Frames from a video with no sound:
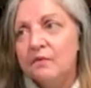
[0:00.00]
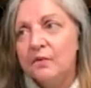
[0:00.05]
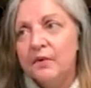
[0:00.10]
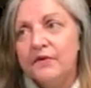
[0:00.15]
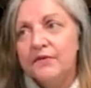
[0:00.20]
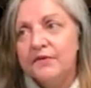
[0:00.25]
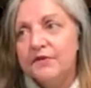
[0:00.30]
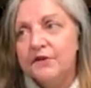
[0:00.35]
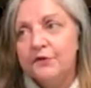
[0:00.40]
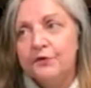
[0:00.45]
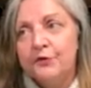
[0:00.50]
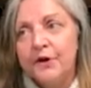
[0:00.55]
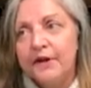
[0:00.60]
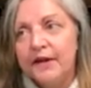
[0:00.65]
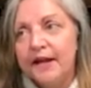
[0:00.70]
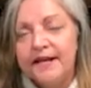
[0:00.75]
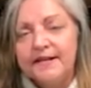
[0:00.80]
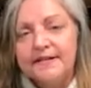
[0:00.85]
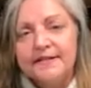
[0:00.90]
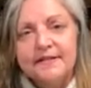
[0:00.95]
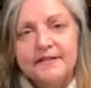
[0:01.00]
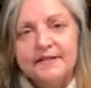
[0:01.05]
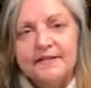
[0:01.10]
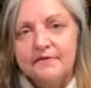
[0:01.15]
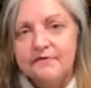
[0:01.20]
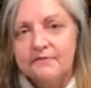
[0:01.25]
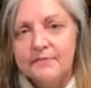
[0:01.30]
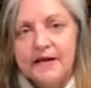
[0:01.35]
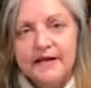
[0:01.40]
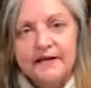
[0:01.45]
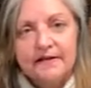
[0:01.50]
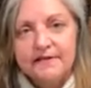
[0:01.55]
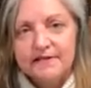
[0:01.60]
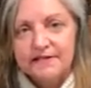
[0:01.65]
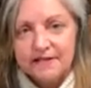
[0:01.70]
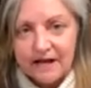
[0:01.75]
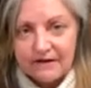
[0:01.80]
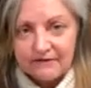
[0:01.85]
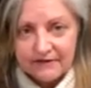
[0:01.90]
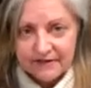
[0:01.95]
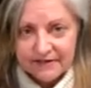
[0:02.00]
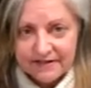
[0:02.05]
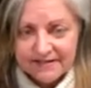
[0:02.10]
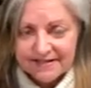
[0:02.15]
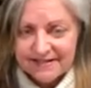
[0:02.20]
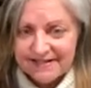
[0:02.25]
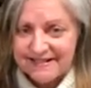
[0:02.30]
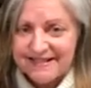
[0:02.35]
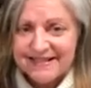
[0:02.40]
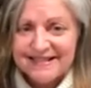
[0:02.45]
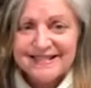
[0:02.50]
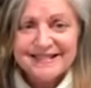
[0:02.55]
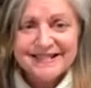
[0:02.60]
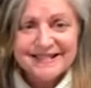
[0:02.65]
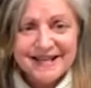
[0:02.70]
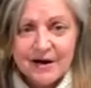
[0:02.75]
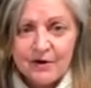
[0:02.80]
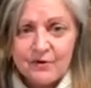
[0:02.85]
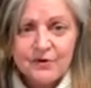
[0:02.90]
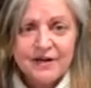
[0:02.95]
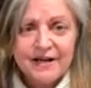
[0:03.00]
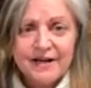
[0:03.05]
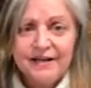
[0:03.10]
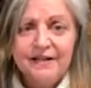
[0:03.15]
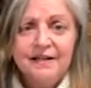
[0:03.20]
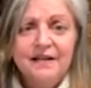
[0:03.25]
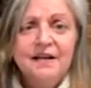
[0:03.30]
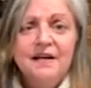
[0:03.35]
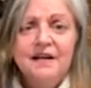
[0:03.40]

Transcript: with different cases of megaesophagus is astounding.